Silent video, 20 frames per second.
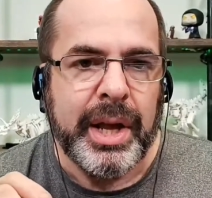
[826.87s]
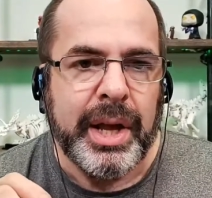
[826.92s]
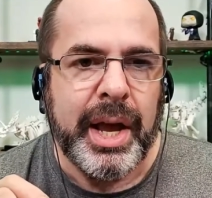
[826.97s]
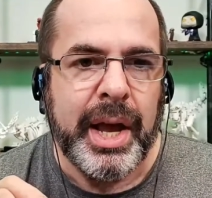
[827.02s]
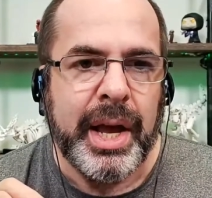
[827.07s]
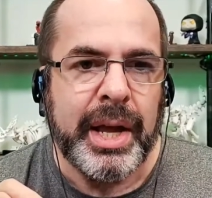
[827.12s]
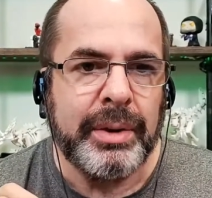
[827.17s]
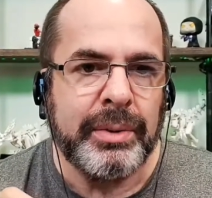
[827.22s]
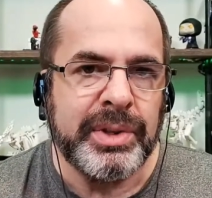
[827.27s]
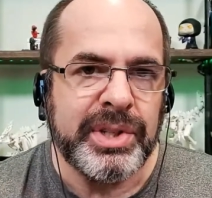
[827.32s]

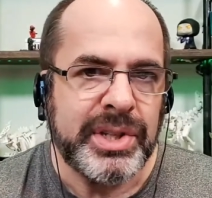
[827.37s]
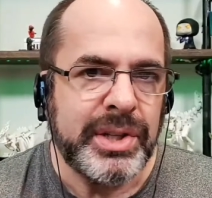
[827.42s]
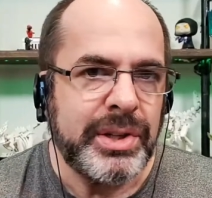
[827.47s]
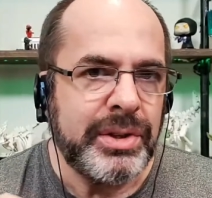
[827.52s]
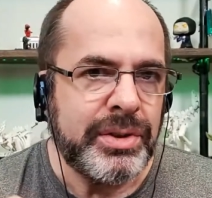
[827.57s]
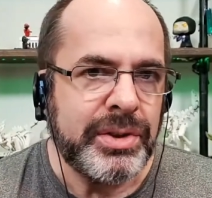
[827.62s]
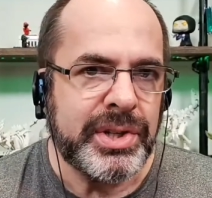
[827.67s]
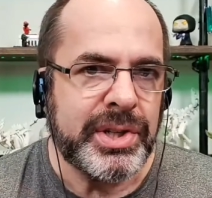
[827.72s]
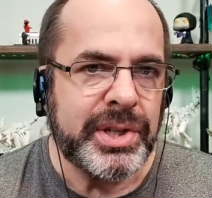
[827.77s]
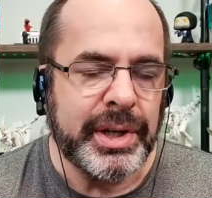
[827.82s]
And it was
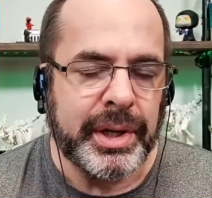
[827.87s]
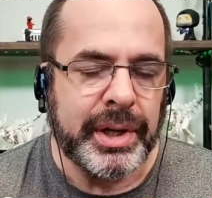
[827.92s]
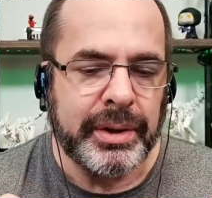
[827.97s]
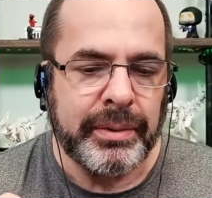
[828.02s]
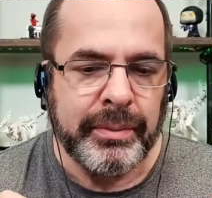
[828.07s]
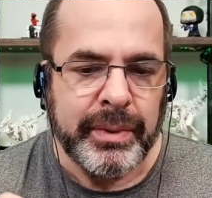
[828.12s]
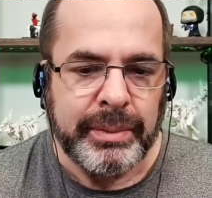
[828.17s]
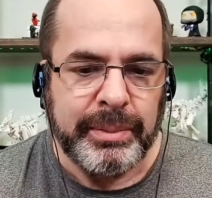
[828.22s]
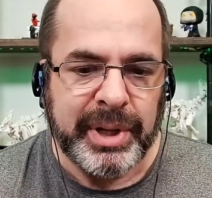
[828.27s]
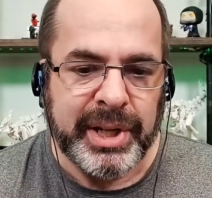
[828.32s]
interesting,
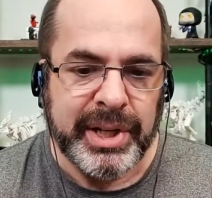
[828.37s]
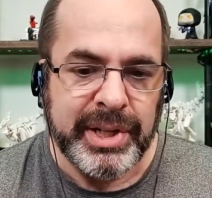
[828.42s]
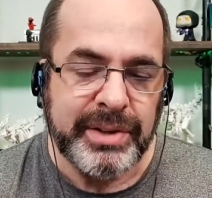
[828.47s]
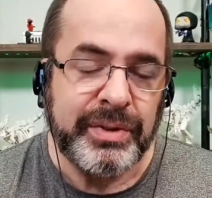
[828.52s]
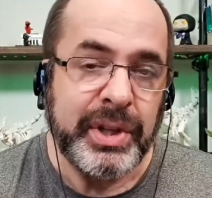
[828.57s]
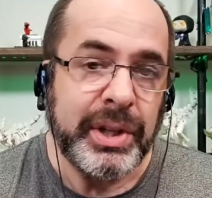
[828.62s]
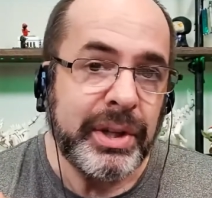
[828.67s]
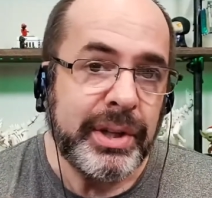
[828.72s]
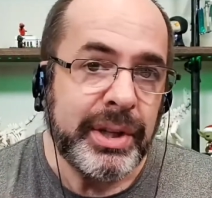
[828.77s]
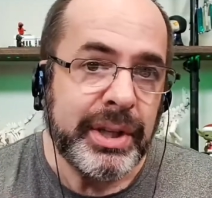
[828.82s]
because if
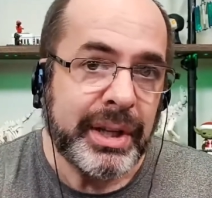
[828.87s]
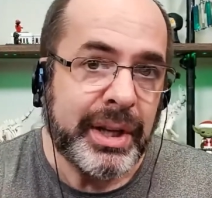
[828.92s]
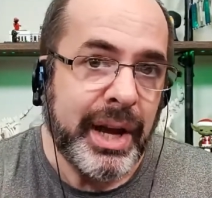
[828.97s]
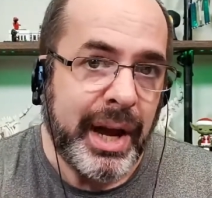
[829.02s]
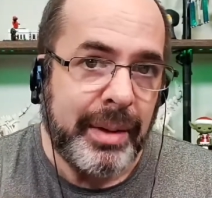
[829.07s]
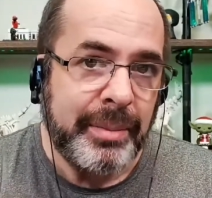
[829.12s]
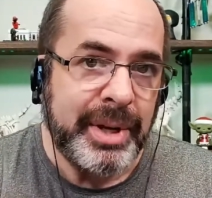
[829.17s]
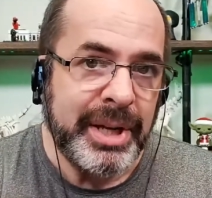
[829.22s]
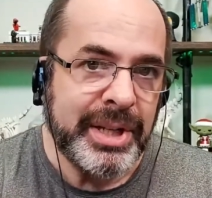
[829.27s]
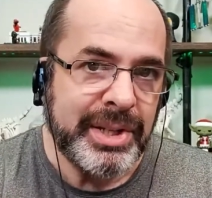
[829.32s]
you look at the
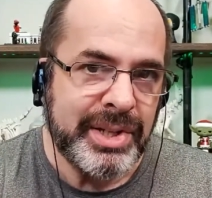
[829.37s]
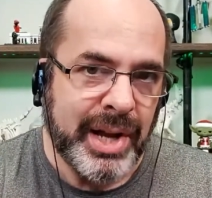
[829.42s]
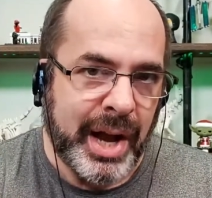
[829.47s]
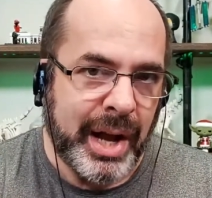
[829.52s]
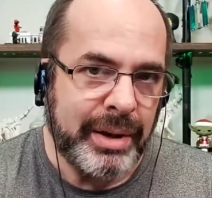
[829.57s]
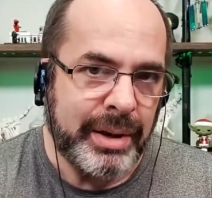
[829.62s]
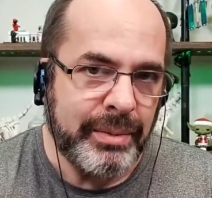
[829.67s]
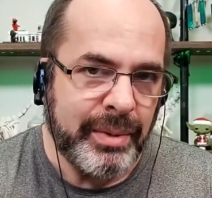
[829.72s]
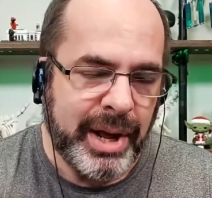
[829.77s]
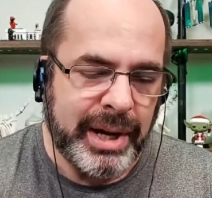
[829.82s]
comments
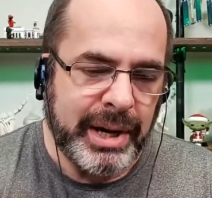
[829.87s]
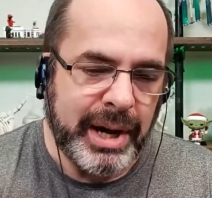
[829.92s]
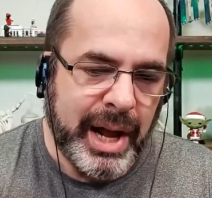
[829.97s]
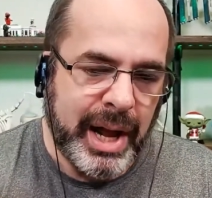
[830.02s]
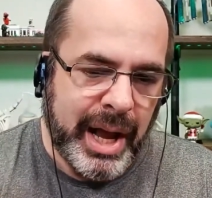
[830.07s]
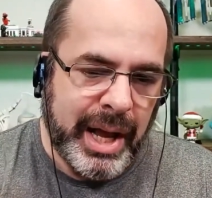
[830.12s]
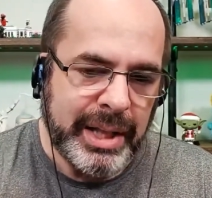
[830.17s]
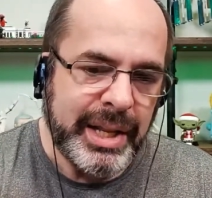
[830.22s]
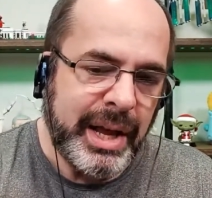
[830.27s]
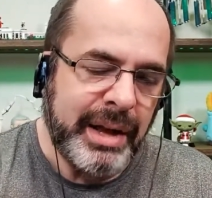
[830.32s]
on Reddit
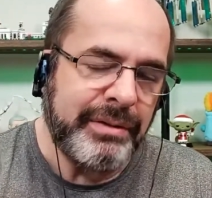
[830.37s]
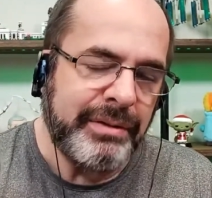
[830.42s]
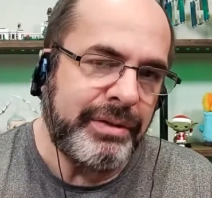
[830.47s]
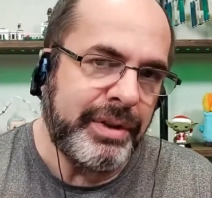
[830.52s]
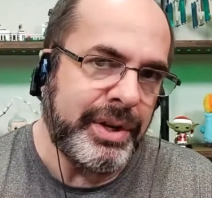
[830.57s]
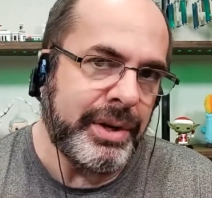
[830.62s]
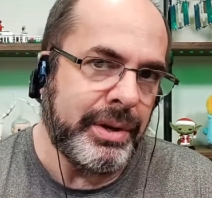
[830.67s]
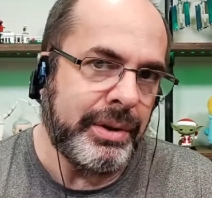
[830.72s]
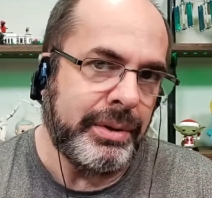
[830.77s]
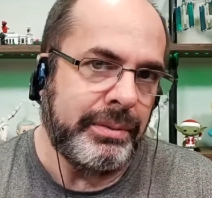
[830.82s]
on that
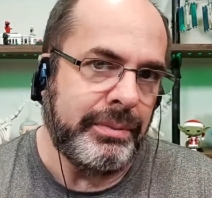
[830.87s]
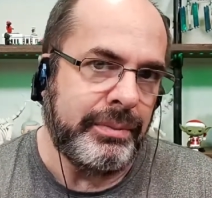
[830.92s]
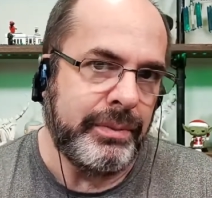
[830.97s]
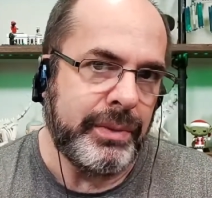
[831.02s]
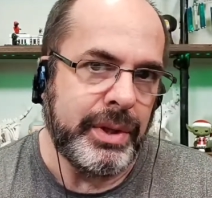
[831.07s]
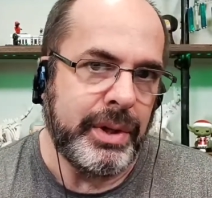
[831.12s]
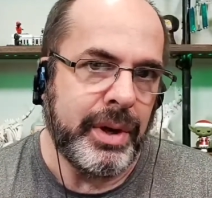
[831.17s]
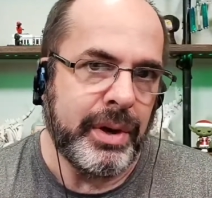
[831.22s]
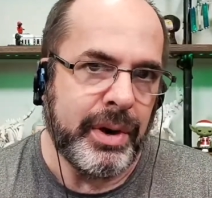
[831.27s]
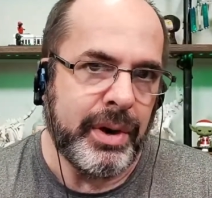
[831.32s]
video,
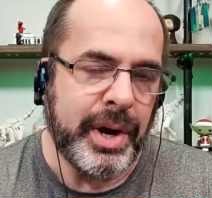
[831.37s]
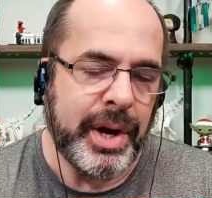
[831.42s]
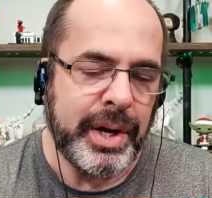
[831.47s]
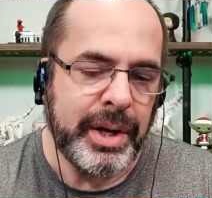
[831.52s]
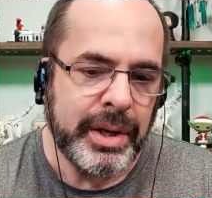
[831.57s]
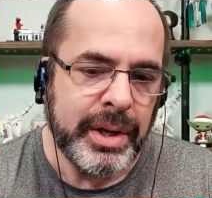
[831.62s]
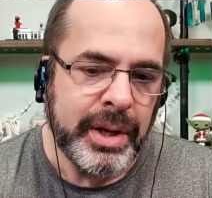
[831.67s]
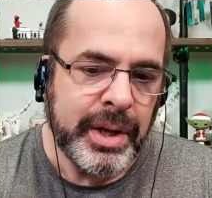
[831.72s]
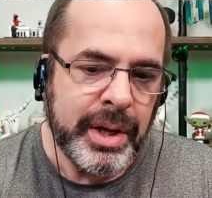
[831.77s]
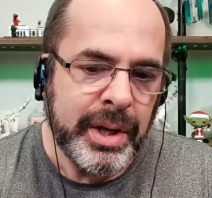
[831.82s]
all right,
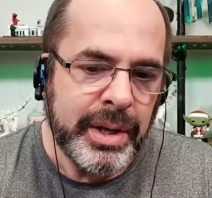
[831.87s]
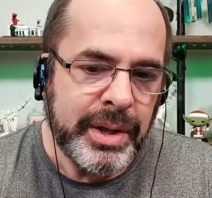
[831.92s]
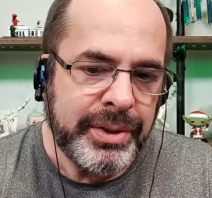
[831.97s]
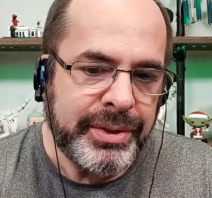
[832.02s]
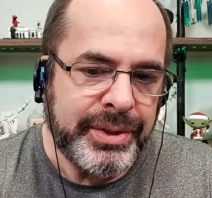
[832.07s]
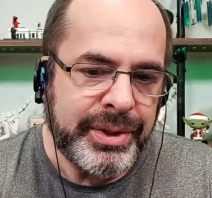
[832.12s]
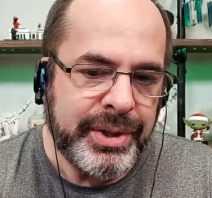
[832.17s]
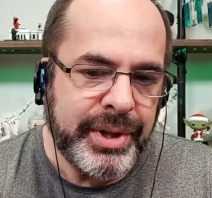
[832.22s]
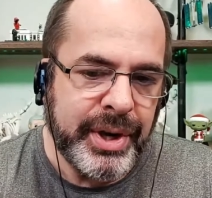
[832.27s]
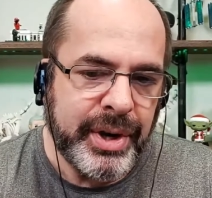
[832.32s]

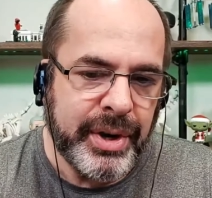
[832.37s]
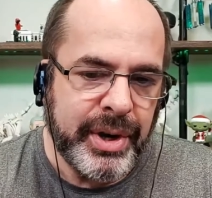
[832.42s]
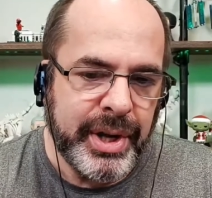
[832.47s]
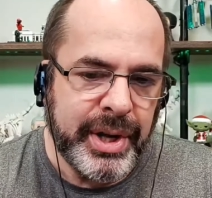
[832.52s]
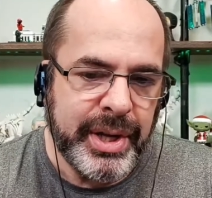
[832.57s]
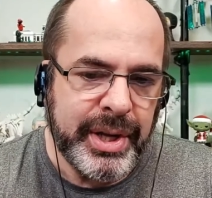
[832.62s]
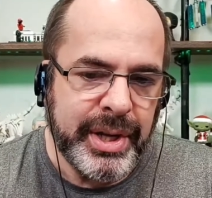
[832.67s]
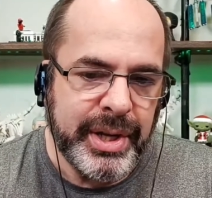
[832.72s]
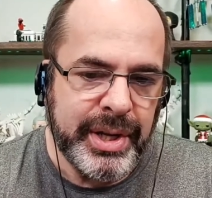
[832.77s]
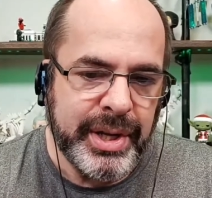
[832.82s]
there
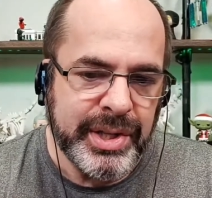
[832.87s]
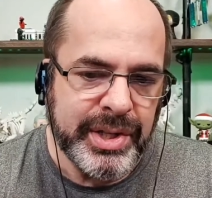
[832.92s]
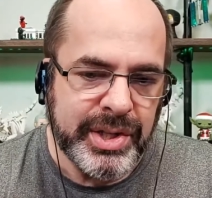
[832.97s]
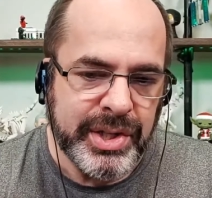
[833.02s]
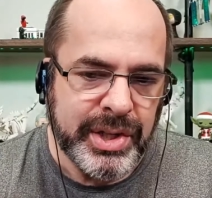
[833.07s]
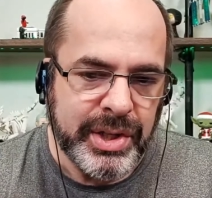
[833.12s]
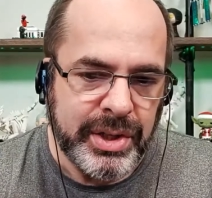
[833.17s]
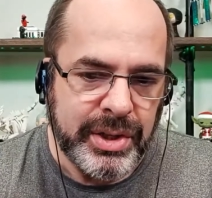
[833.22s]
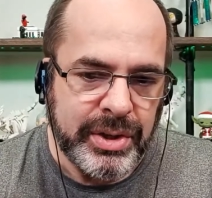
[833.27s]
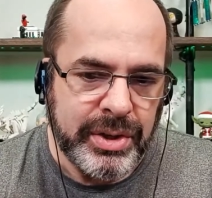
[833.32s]

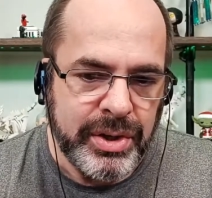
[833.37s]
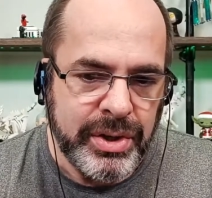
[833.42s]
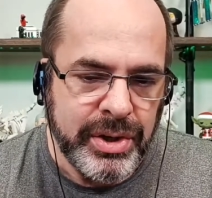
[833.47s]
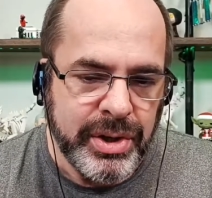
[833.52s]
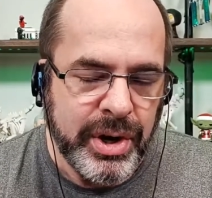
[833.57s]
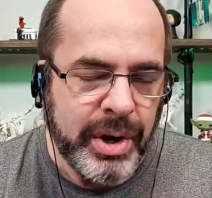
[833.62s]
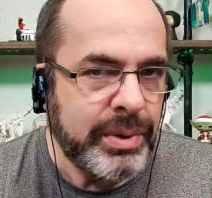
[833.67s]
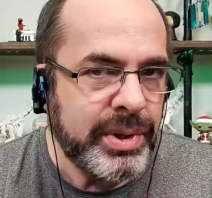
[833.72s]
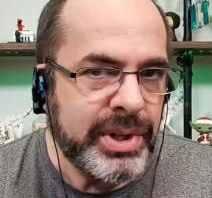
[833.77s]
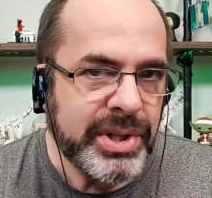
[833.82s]
is
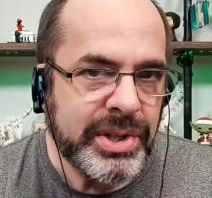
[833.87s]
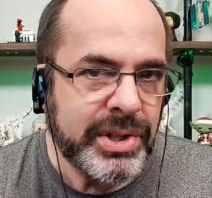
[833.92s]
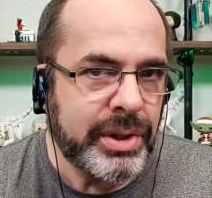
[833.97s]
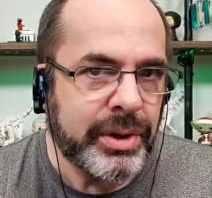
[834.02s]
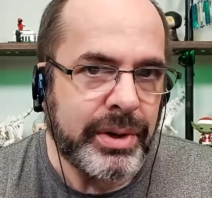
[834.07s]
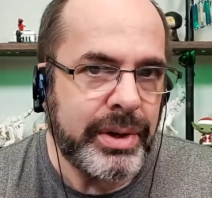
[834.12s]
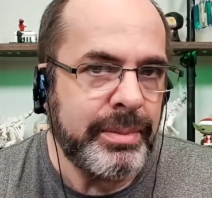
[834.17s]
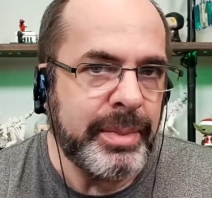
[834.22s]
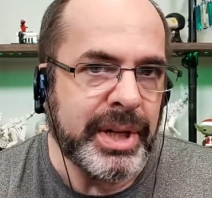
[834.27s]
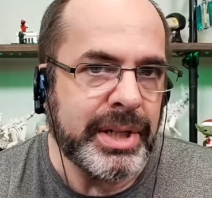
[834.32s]
no
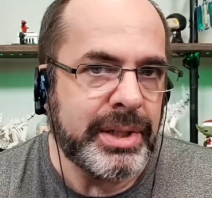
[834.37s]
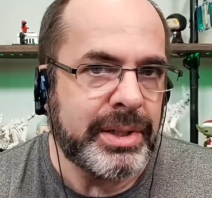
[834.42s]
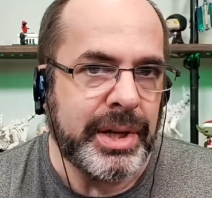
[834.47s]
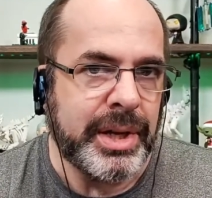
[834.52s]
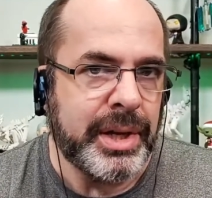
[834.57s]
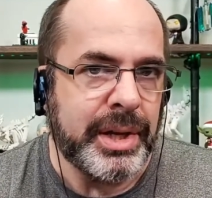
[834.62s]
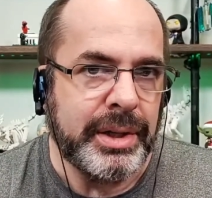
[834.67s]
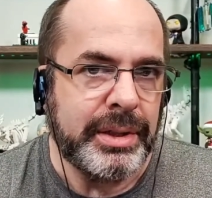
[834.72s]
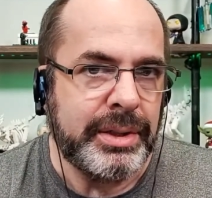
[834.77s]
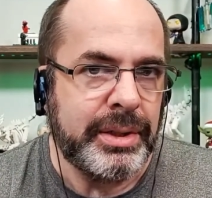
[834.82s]
disagreement
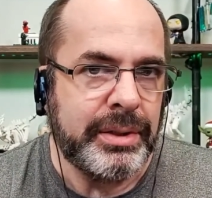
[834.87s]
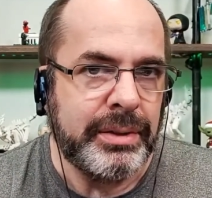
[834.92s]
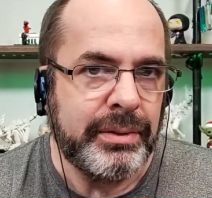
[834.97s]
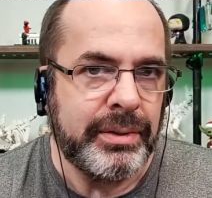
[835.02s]
in it.